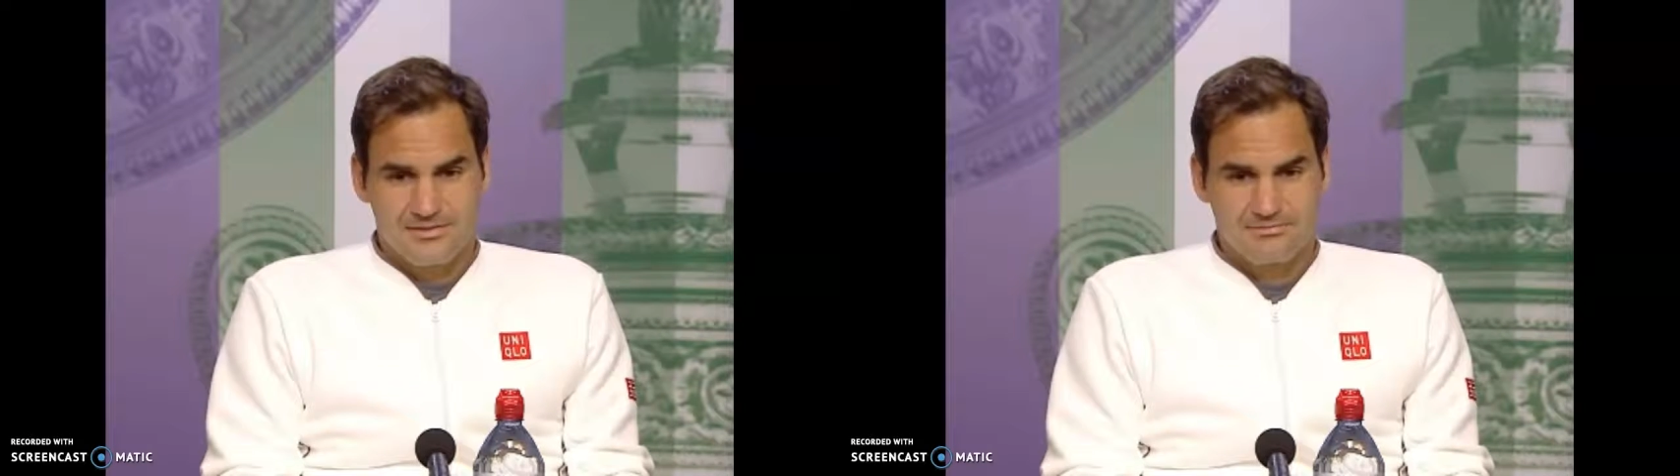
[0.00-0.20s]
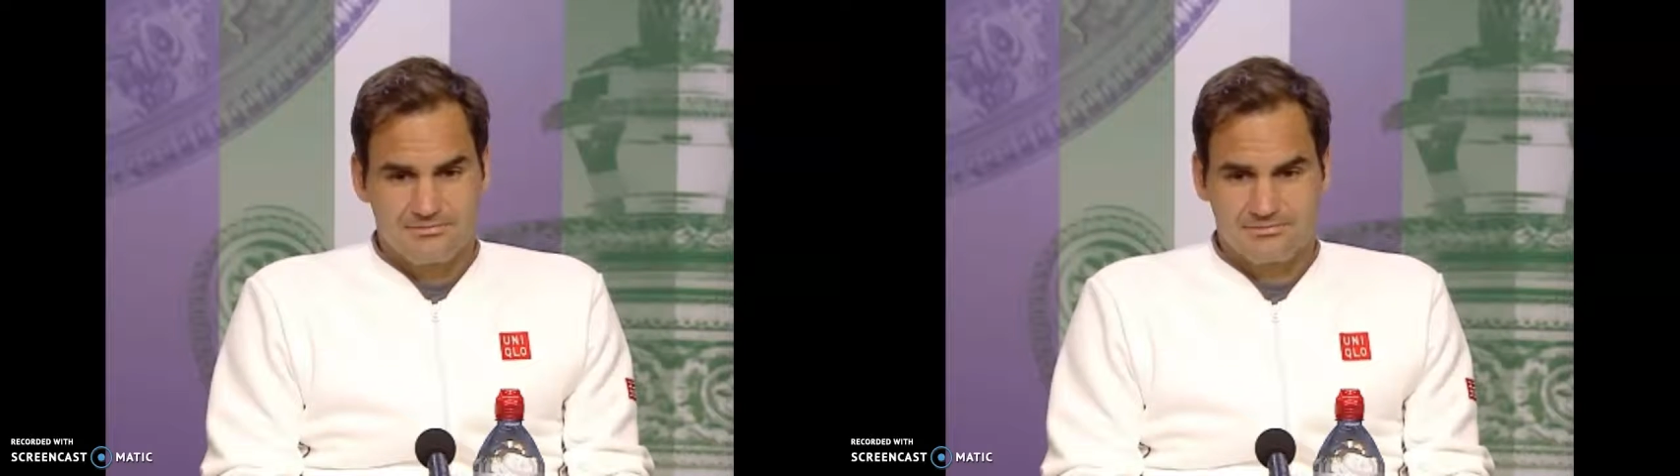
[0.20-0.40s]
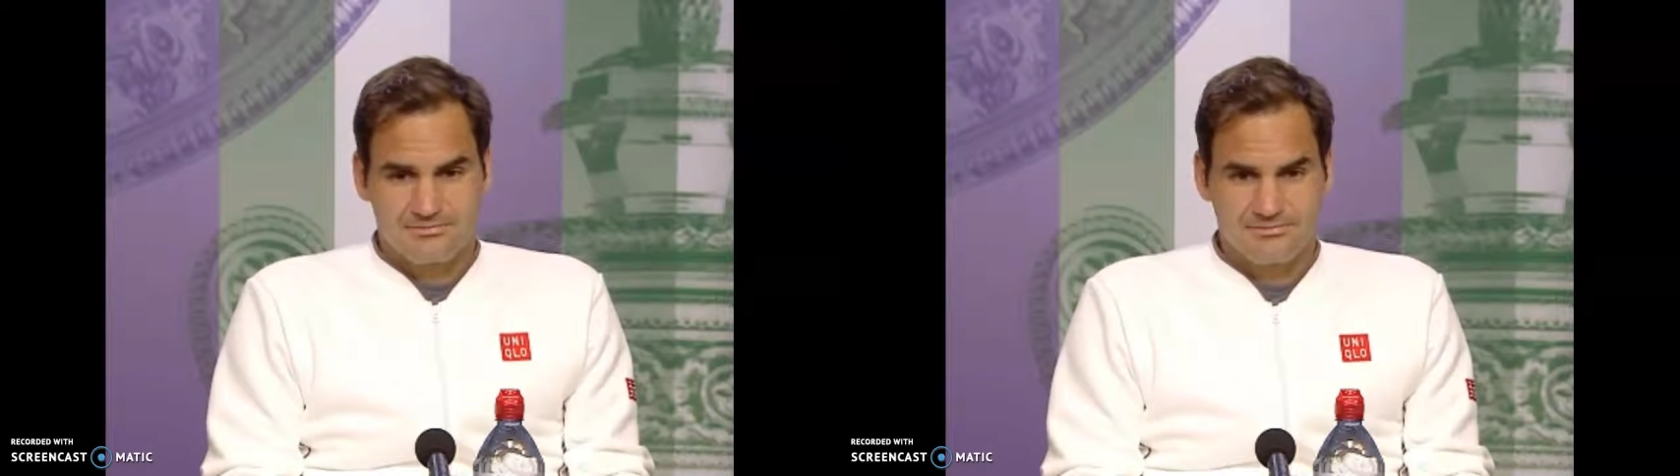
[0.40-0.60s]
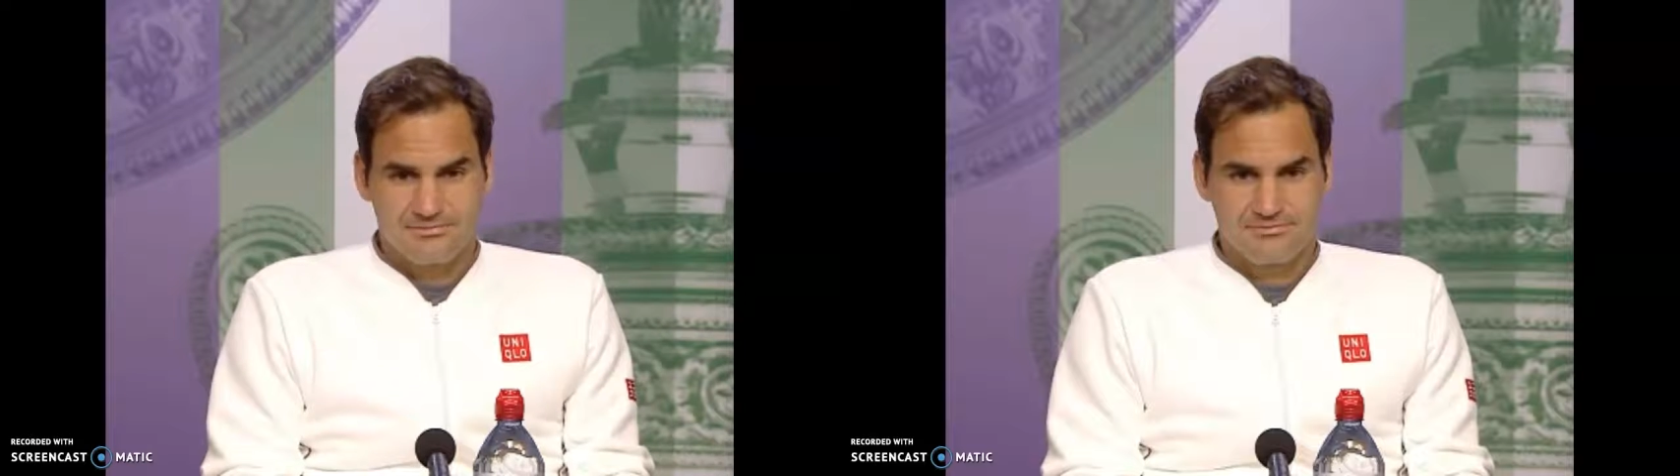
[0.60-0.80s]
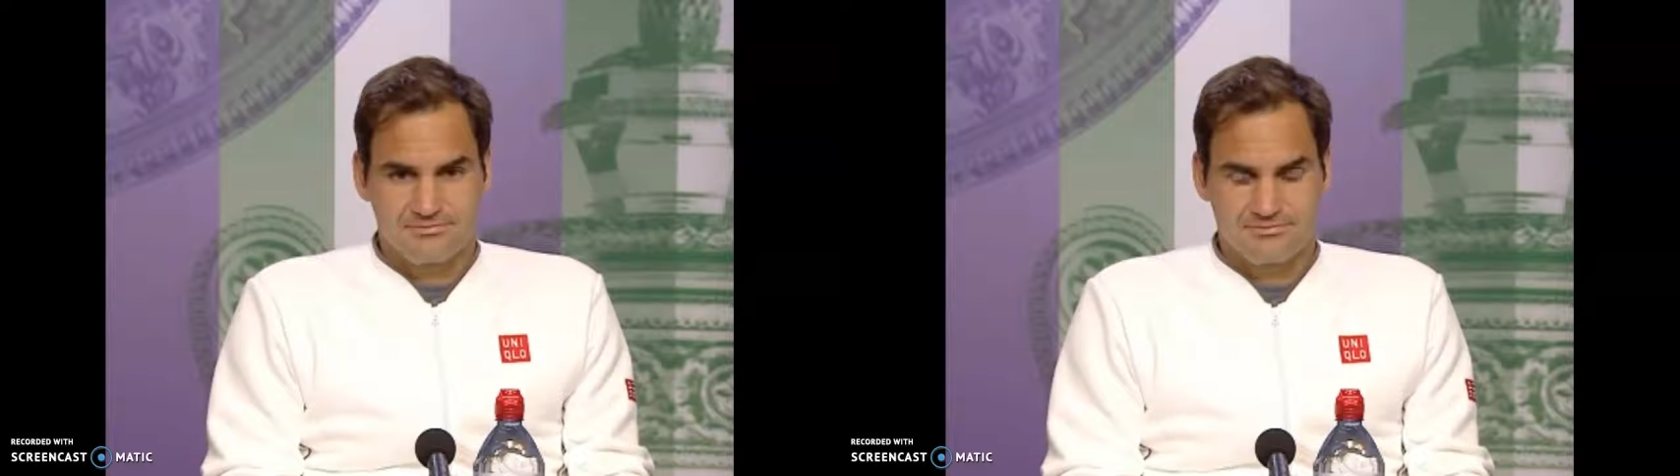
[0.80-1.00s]
where they are
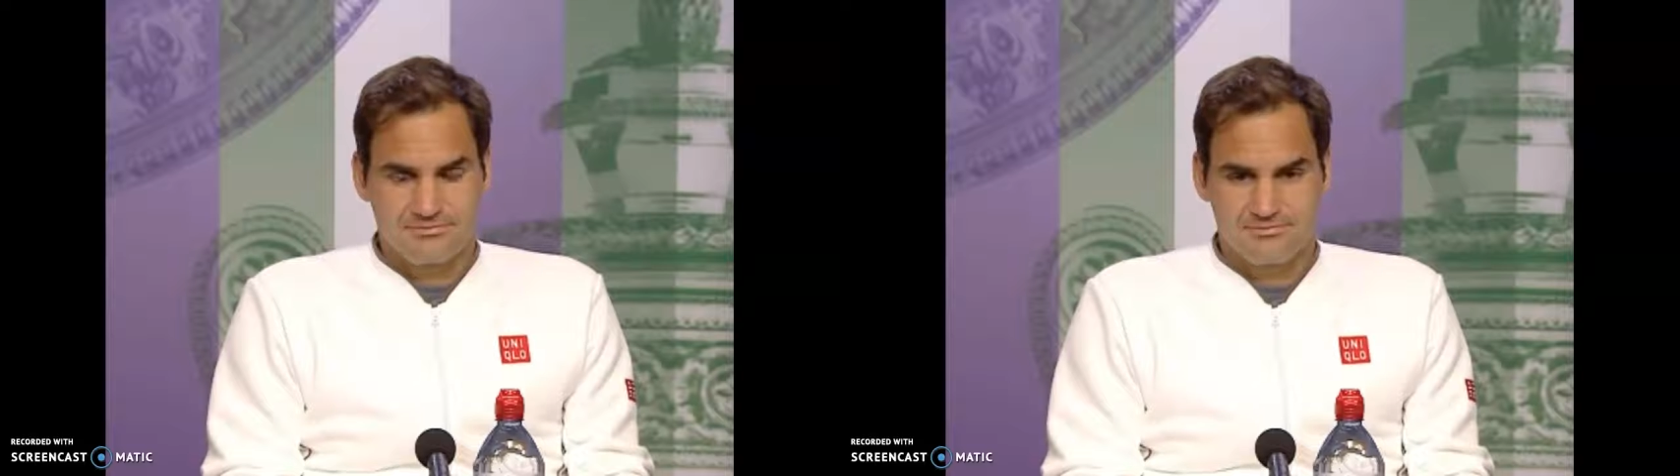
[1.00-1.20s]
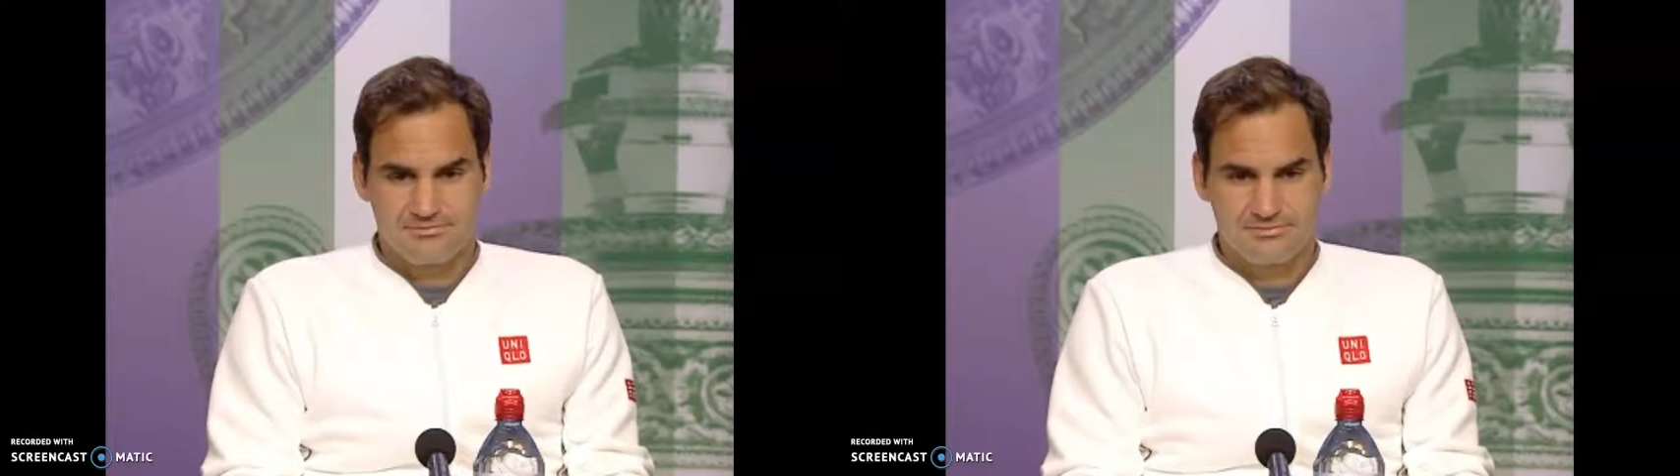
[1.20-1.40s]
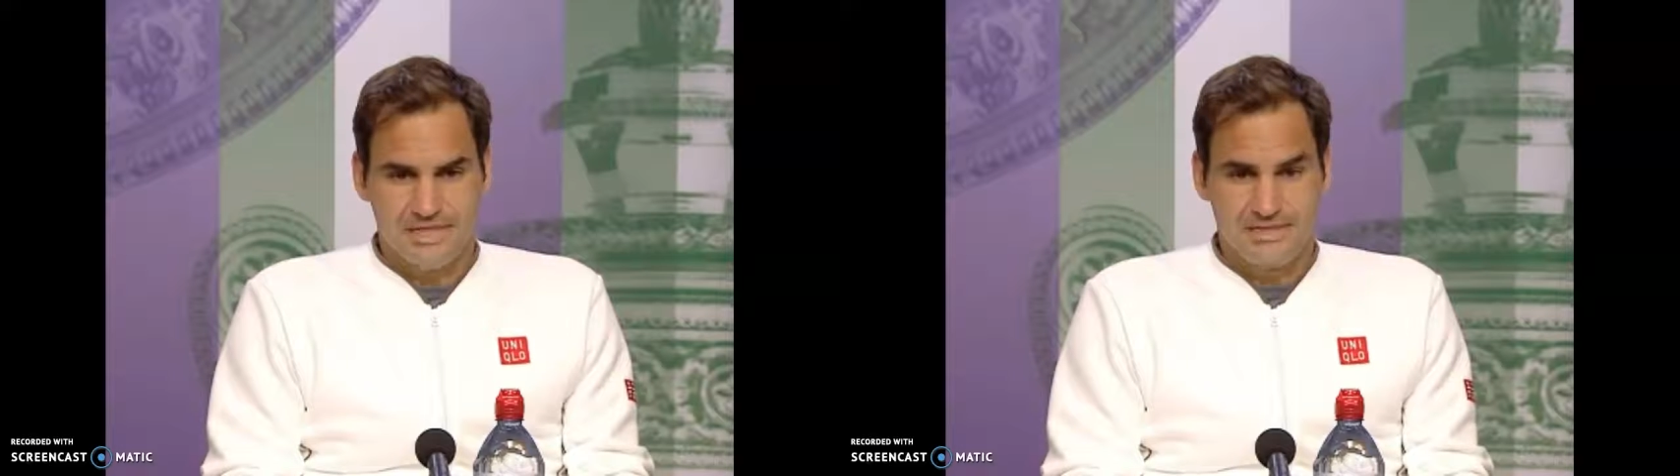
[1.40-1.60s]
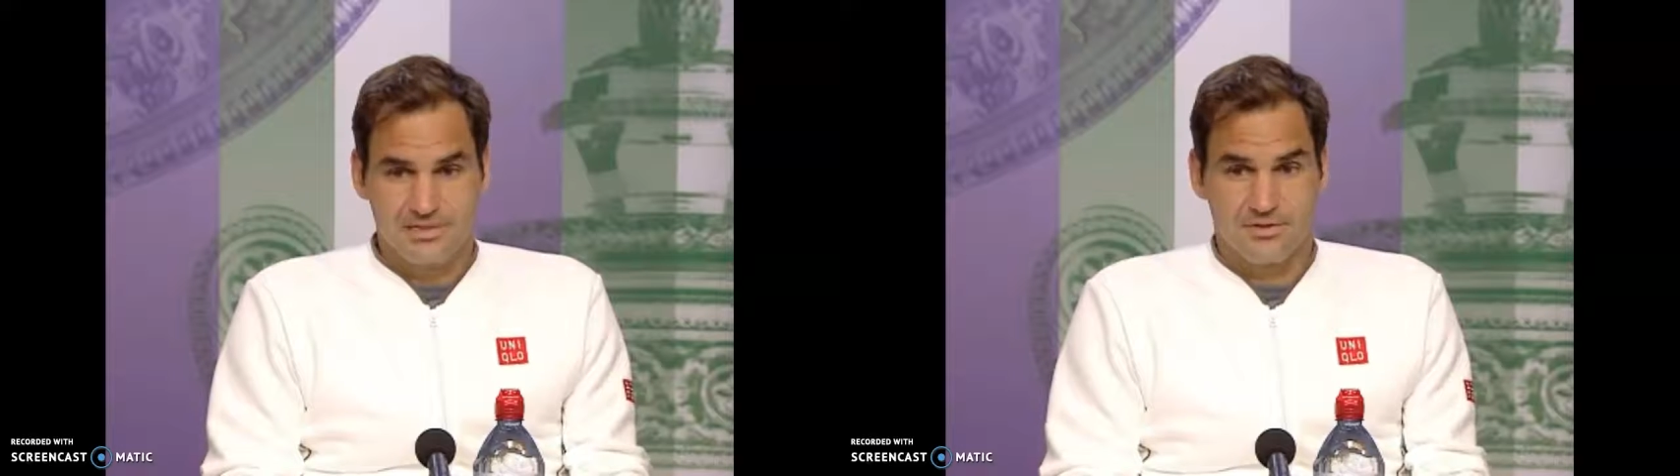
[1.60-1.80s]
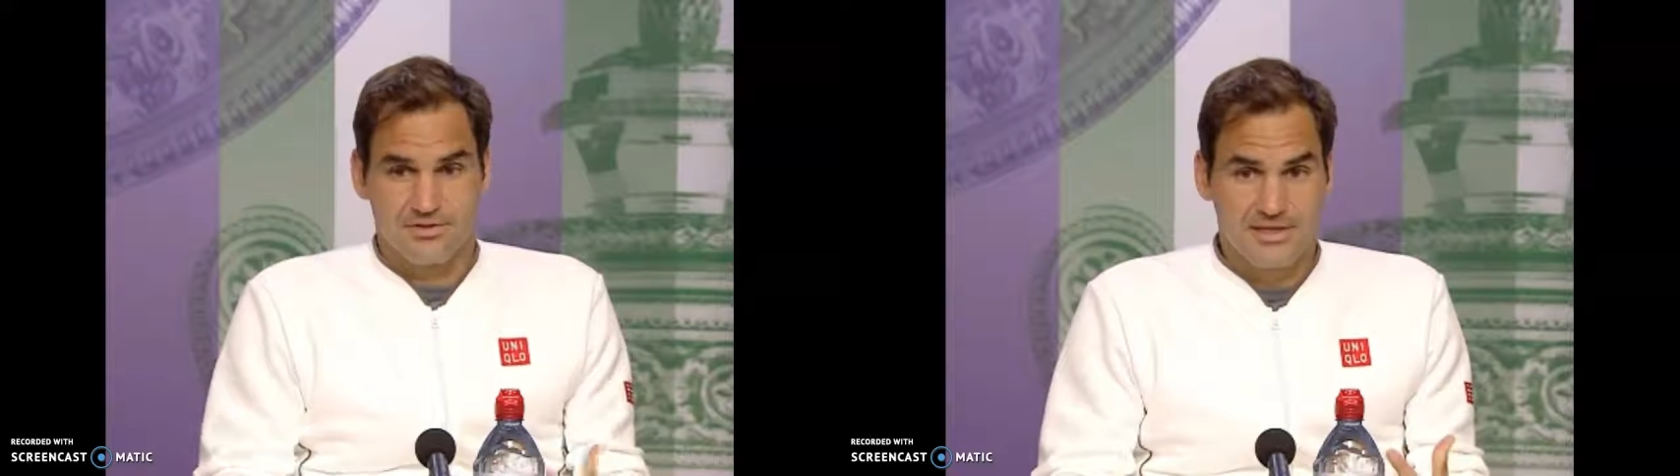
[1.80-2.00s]
conducting interviews.